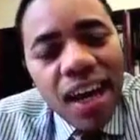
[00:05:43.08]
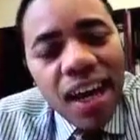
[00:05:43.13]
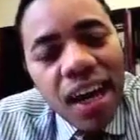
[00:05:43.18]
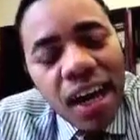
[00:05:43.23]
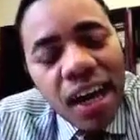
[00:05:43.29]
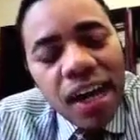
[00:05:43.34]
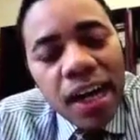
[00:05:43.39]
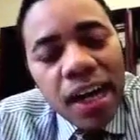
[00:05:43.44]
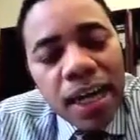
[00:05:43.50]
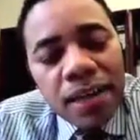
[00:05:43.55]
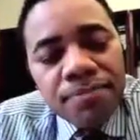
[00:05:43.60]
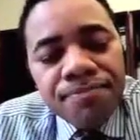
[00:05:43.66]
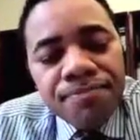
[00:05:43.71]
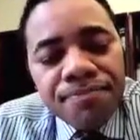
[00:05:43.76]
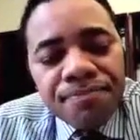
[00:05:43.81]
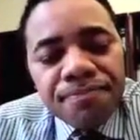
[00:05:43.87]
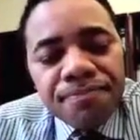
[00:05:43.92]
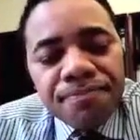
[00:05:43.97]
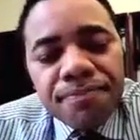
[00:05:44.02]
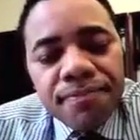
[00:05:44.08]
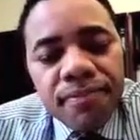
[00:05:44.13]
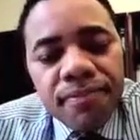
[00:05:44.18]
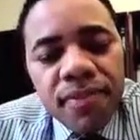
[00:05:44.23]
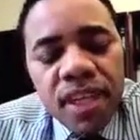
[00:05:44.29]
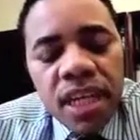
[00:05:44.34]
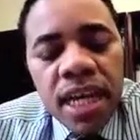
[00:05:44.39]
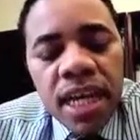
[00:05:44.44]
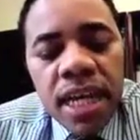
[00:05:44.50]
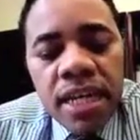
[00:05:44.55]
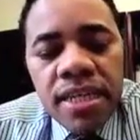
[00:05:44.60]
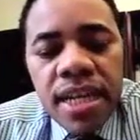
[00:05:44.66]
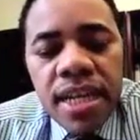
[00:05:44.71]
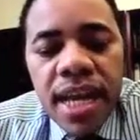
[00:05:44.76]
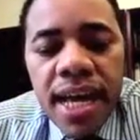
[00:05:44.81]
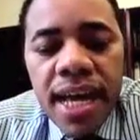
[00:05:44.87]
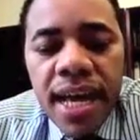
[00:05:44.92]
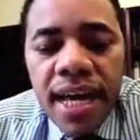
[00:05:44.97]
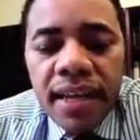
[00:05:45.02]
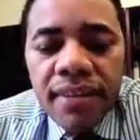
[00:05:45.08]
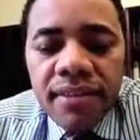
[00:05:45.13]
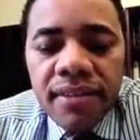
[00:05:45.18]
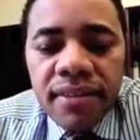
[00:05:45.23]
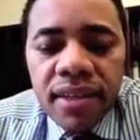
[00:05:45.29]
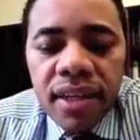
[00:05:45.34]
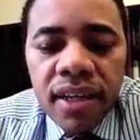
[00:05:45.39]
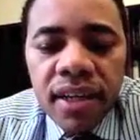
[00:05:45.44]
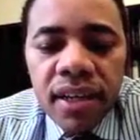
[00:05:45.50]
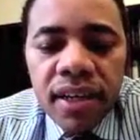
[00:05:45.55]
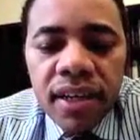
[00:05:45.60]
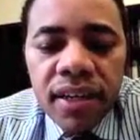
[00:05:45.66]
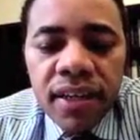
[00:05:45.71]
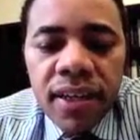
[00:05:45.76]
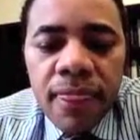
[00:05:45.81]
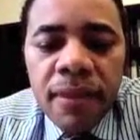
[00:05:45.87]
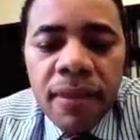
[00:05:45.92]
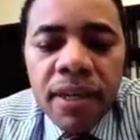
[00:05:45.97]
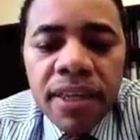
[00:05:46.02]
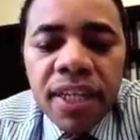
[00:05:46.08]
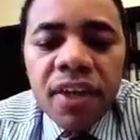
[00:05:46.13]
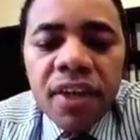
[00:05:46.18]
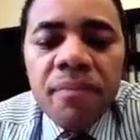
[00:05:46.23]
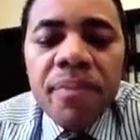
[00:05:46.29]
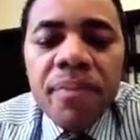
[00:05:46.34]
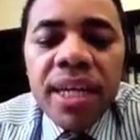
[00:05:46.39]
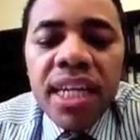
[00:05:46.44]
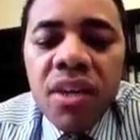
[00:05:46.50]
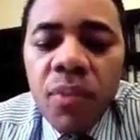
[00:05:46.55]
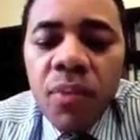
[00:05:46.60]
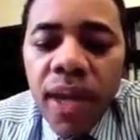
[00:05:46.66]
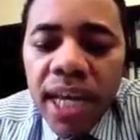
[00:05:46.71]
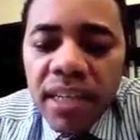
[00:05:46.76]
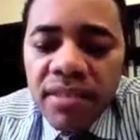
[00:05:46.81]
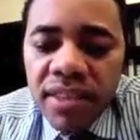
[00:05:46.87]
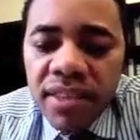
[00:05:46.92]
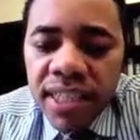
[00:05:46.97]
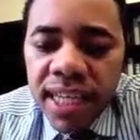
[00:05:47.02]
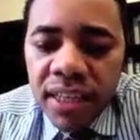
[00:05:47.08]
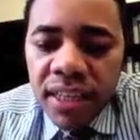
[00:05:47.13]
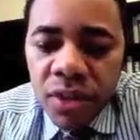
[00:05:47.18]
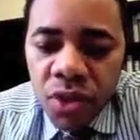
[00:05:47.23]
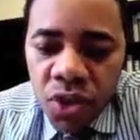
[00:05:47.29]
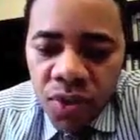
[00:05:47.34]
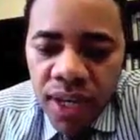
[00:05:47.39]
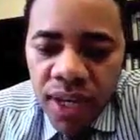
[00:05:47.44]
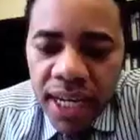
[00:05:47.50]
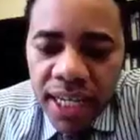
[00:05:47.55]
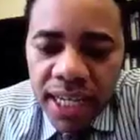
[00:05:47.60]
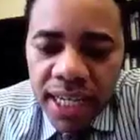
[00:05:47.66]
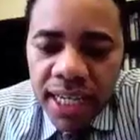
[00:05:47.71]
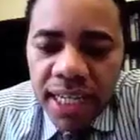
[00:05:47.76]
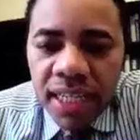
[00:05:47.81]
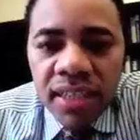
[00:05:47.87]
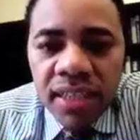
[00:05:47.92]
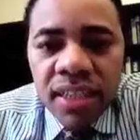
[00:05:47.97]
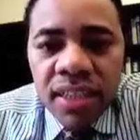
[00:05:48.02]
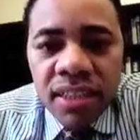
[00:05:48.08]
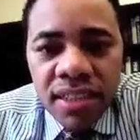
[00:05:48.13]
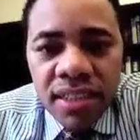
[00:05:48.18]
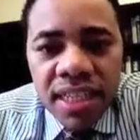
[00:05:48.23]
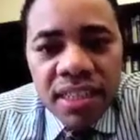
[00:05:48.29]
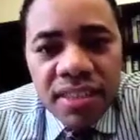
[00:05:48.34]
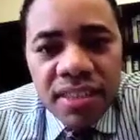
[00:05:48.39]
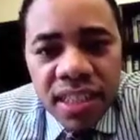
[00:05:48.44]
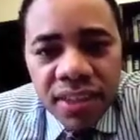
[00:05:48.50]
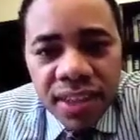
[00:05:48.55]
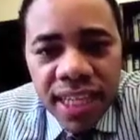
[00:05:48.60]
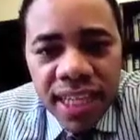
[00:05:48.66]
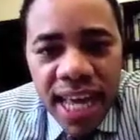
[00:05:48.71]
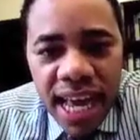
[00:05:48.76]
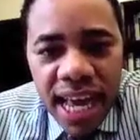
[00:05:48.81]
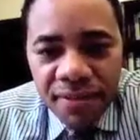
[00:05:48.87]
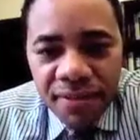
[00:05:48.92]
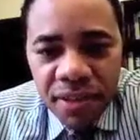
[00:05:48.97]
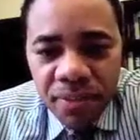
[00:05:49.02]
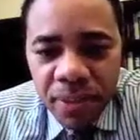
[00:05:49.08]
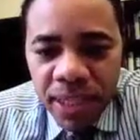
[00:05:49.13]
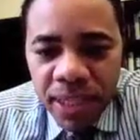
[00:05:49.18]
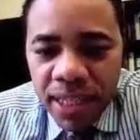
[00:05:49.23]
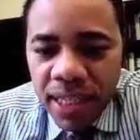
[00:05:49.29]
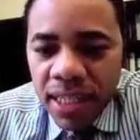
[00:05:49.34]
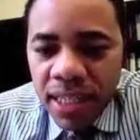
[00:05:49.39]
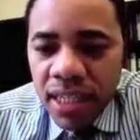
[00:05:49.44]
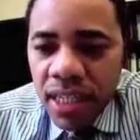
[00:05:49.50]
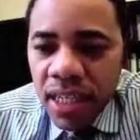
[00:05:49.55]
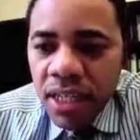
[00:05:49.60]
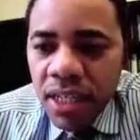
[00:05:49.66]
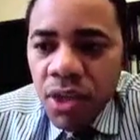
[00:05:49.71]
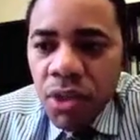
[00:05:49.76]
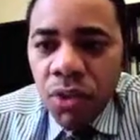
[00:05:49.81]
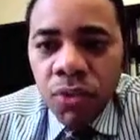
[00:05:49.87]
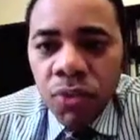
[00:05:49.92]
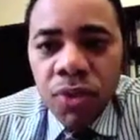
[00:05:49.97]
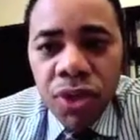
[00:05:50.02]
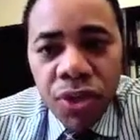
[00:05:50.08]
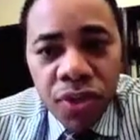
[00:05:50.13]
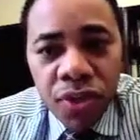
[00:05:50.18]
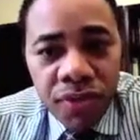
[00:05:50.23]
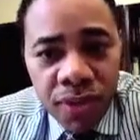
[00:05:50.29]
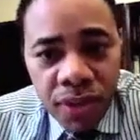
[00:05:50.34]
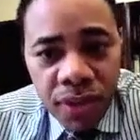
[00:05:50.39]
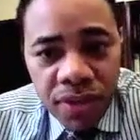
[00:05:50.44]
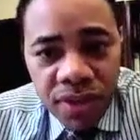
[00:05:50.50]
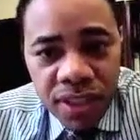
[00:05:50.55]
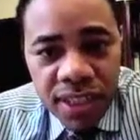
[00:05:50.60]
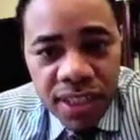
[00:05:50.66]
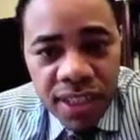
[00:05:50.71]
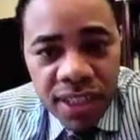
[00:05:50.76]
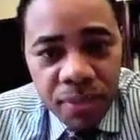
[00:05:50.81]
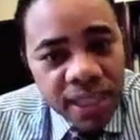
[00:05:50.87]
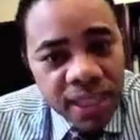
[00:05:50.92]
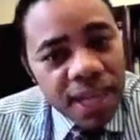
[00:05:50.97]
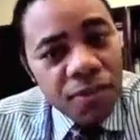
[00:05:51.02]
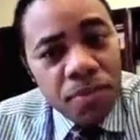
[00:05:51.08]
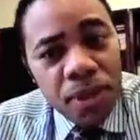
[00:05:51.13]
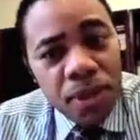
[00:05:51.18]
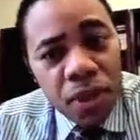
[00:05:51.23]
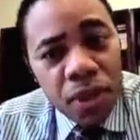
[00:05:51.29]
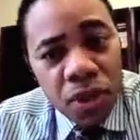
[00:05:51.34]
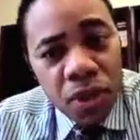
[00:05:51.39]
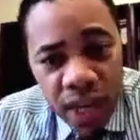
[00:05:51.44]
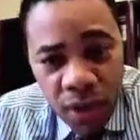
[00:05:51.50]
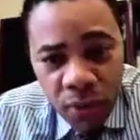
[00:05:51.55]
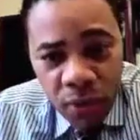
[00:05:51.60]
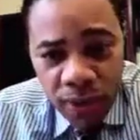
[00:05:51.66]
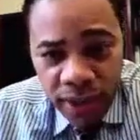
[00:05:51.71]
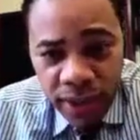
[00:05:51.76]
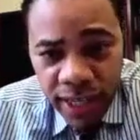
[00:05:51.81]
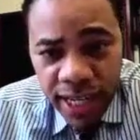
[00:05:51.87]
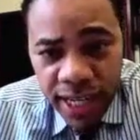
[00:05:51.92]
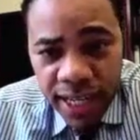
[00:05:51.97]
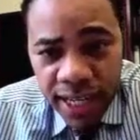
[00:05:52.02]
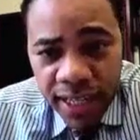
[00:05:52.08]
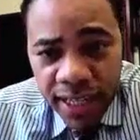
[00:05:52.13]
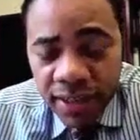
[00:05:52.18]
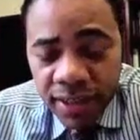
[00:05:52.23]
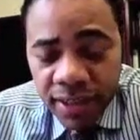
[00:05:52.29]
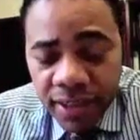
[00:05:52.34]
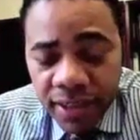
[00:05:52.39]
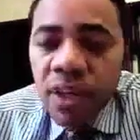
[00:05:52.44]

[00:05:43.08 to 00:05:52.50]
In that there are many ways to get the training, and it doesn't necessarily have to be through the university, but that would be a great way to get it.